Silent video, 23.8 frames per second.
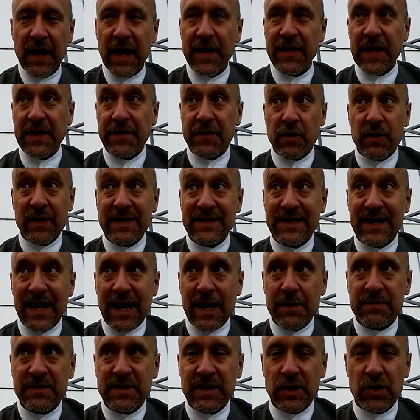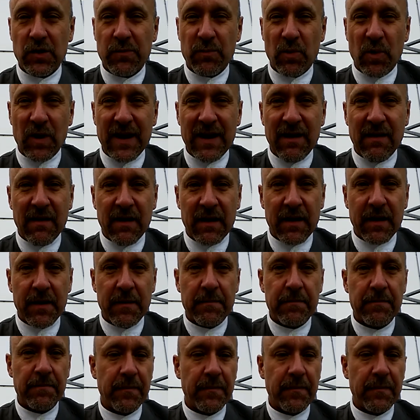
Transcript: and that there is an absolute morality.